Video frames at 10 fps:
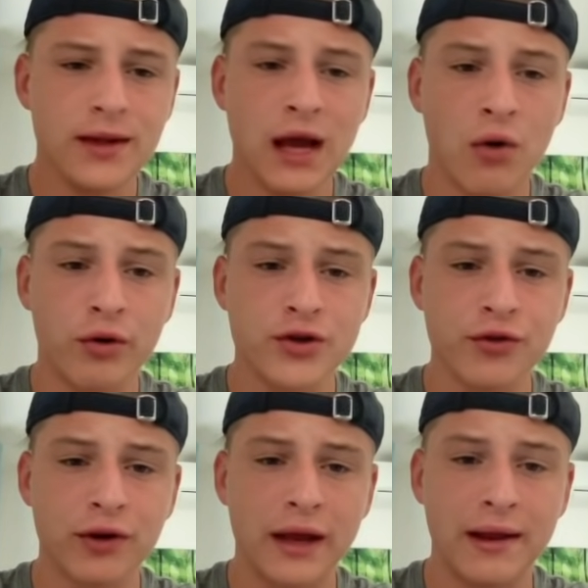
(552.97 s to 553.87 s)
yeah
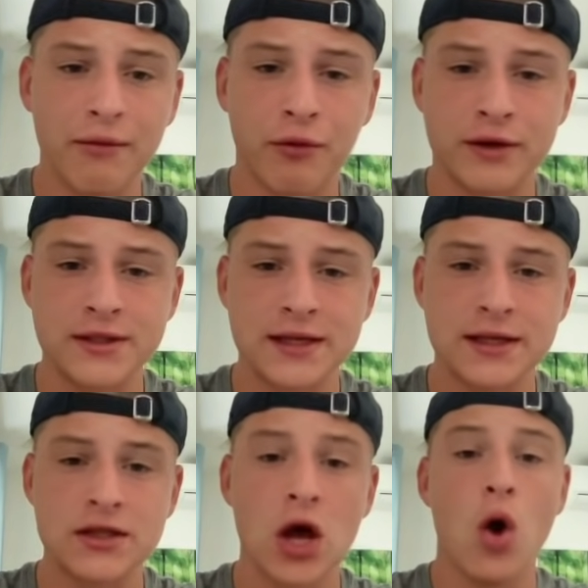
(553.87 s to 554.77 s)
horizontal level of
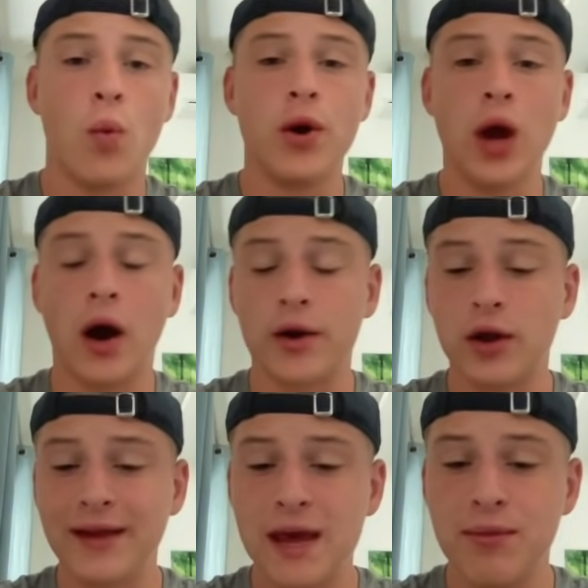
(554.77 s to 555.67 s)
resistance we are
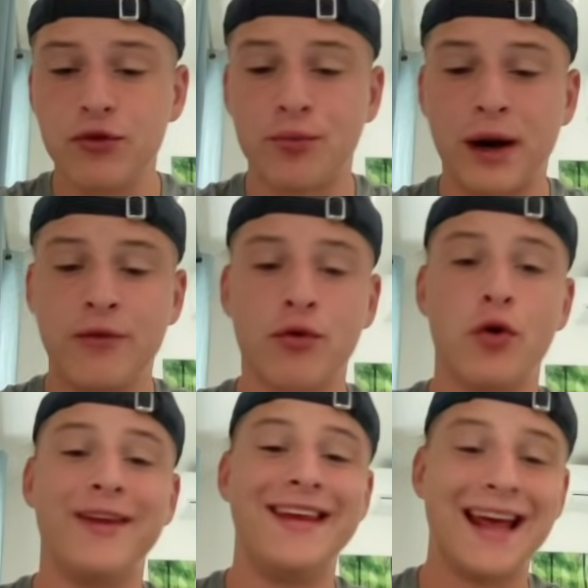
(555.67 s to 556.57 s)
not able to break through
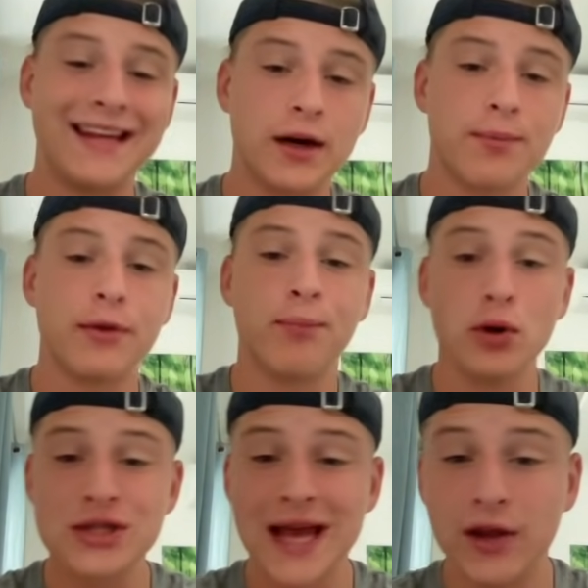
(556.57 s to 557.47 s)
it yet here. But
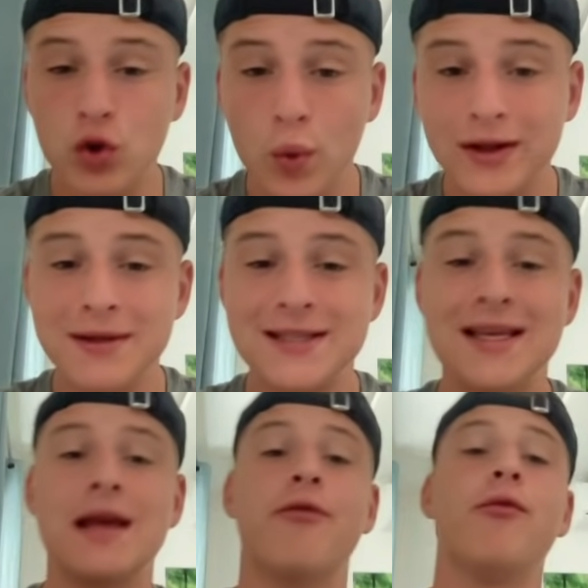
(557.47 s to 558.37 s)
personally, I do want to be
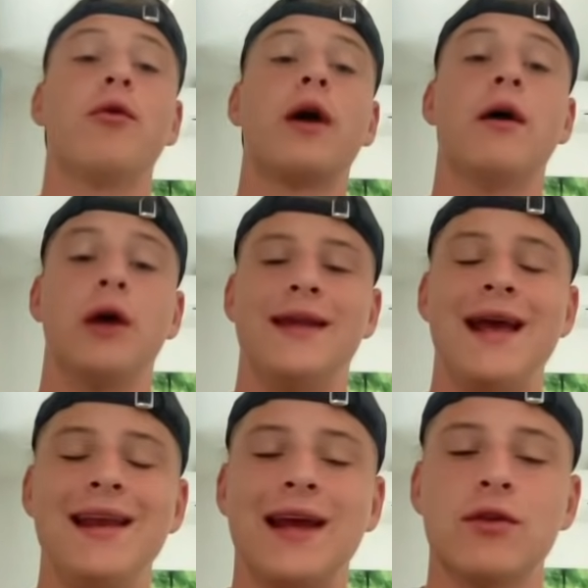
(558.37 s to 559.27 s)
seeing a four a
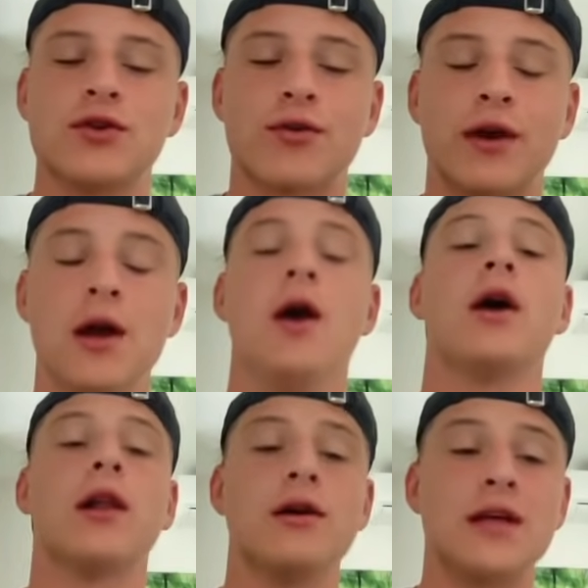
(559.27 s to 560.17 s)
daily candle, sorry,
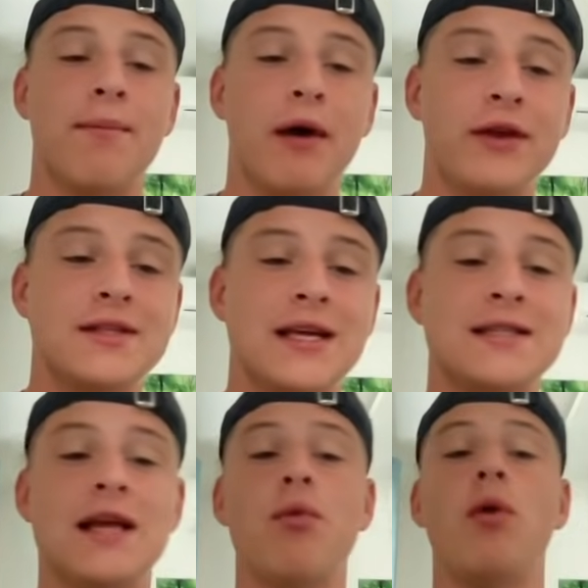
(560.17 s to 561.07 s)
close above it
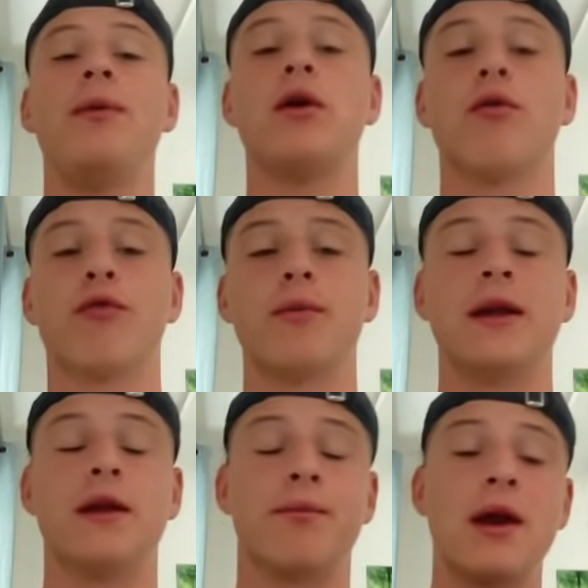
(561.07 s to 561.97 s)
since that will be
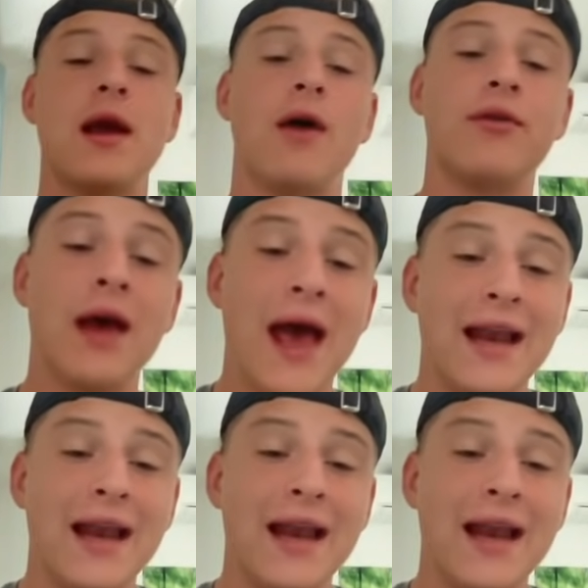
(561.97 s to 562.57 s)
confirming the breakout.